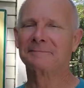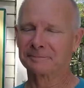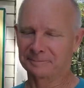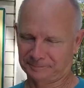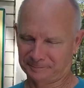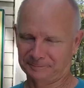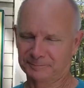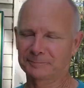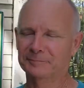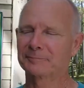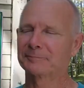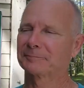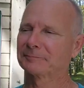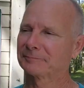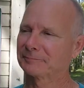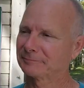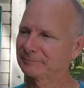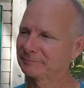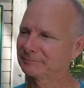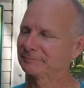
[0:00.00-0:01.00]

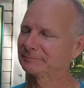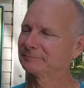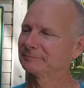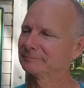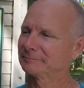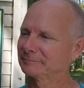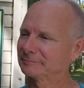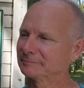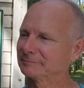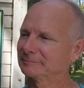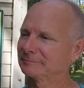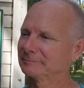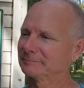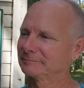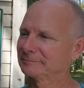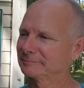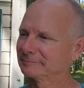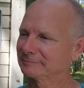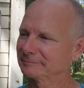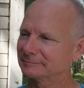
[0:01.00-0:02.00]

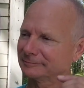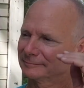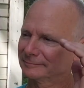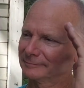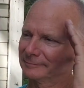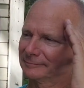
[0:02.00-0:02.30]
No words are spoken by the person on screen.